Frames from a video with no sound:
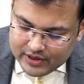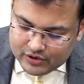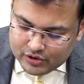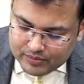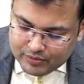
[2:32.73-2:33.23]

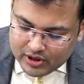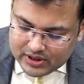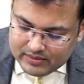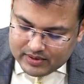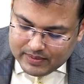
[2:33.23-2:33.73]
So the
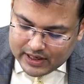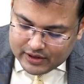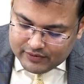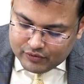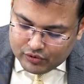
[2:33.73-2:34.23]
proximal
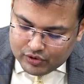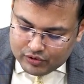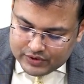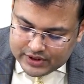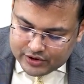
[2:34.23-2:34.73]
part of
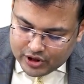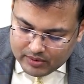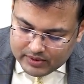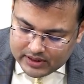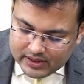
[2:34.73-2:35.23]
colon which is
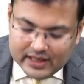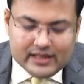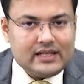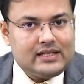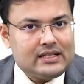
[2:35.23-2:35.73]
normal,
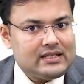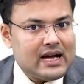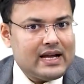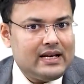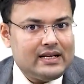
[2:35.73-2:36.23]
that is
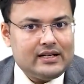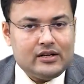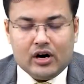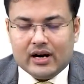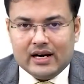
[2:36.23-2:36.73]
dilated
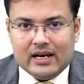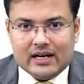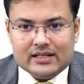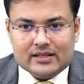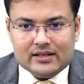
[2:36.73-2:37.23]
or
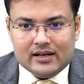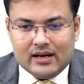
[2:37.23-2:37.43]
enlarged.